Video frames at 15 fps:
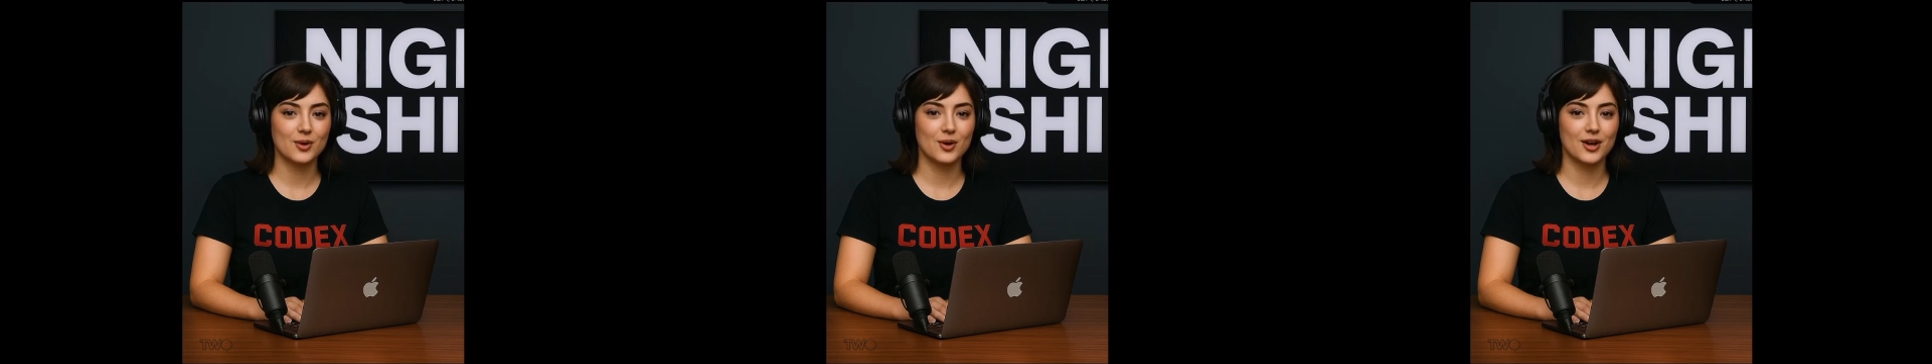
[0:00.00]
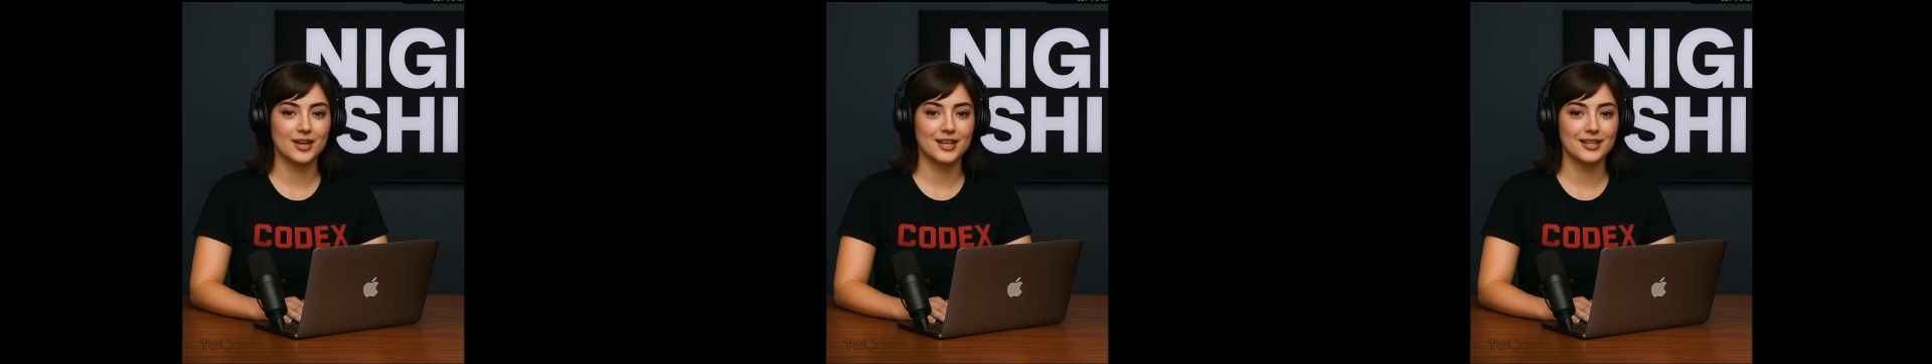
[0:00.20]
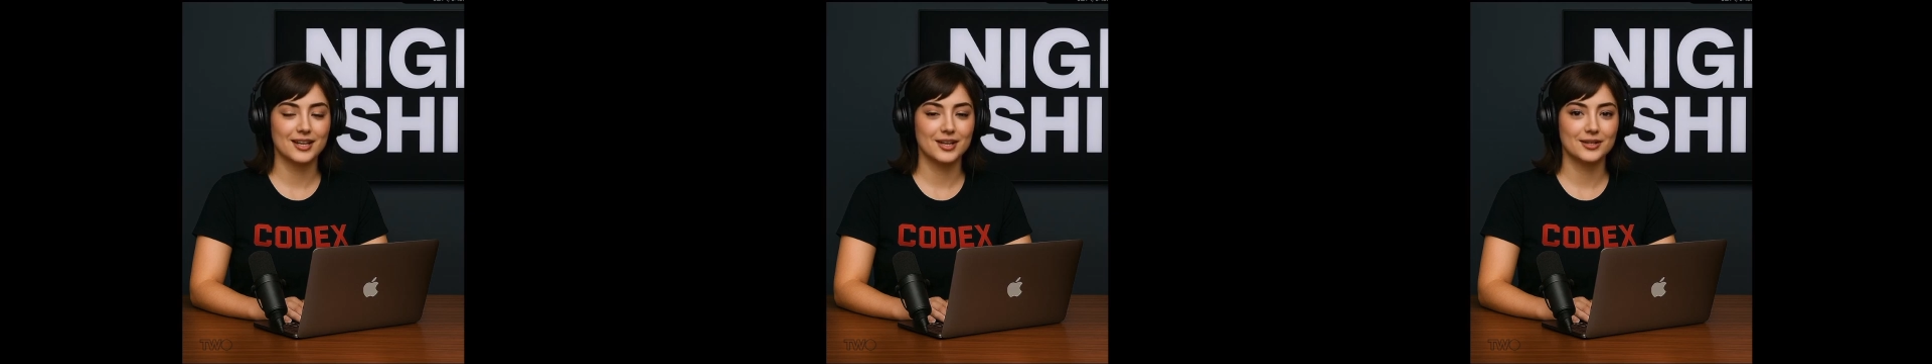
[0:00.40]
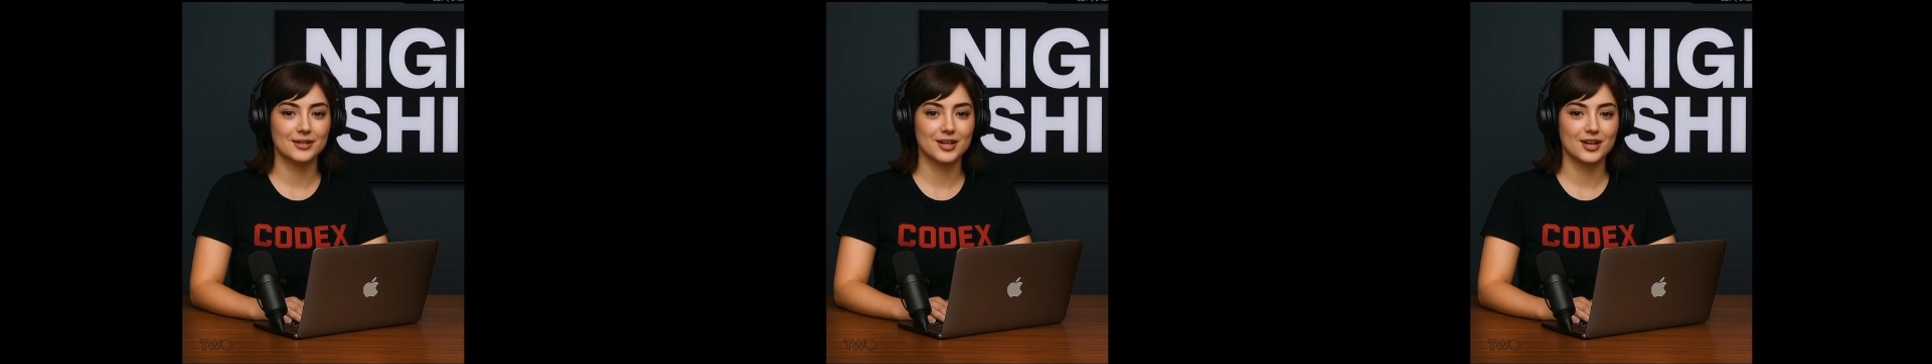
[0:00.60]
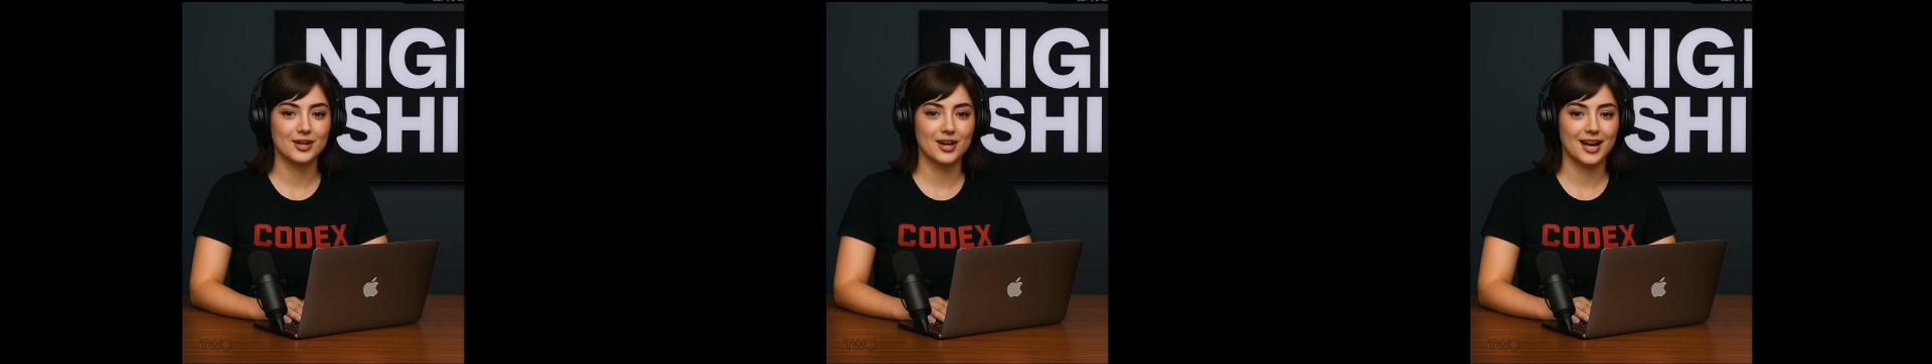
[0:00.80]
or
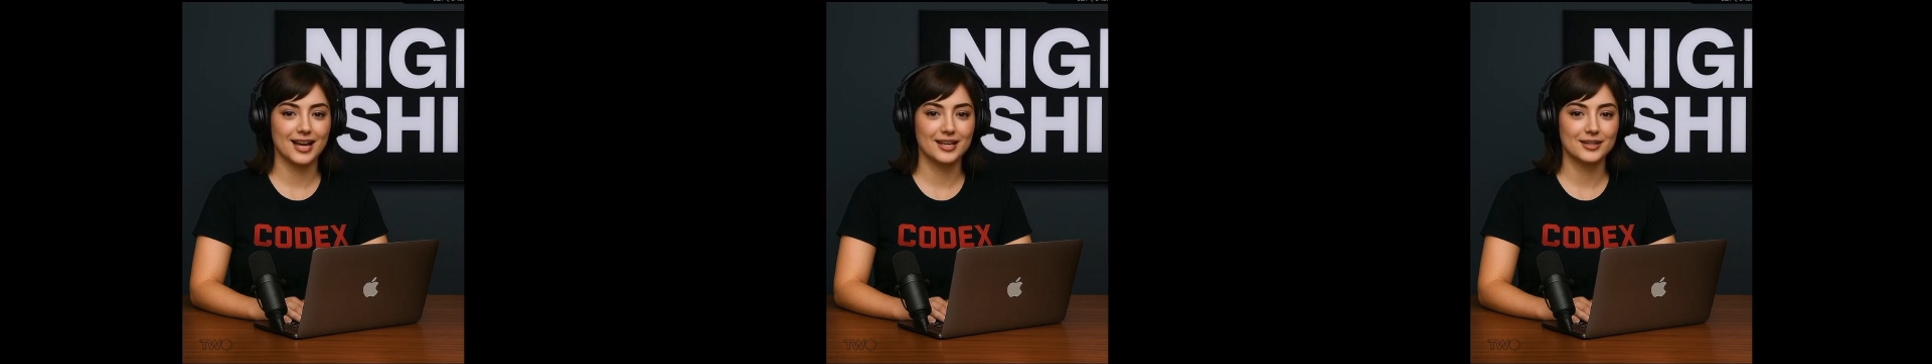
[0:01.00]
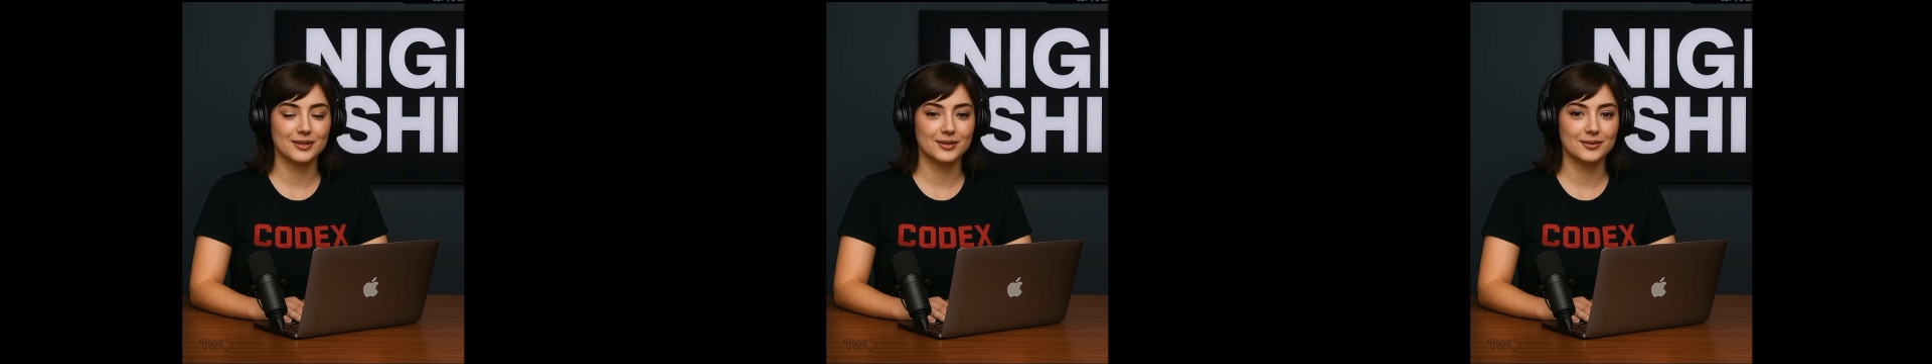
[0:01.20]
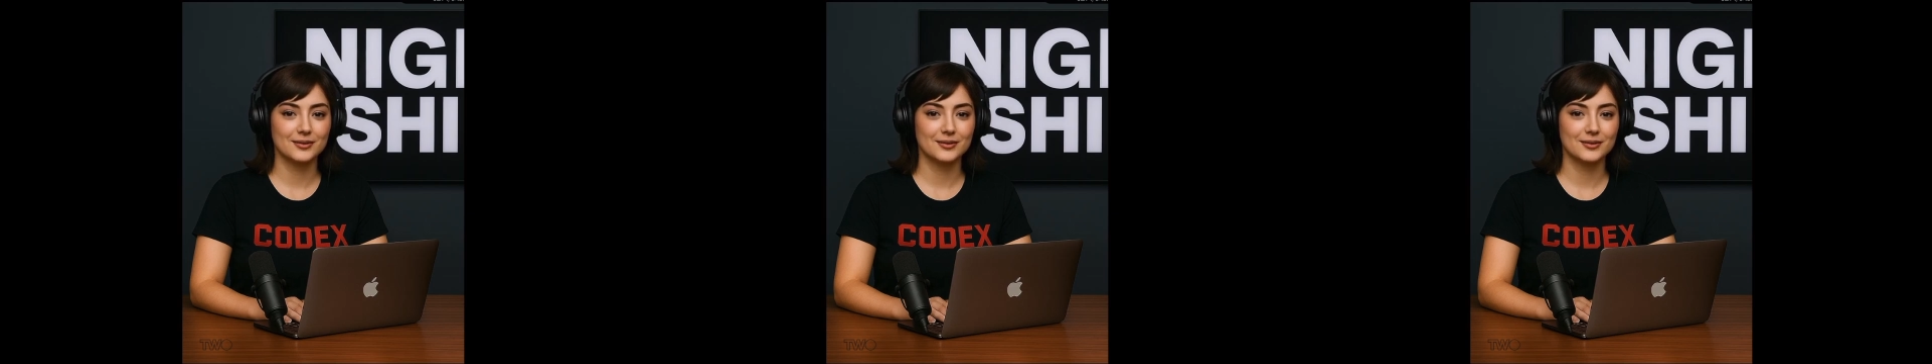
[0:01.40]
another Trae.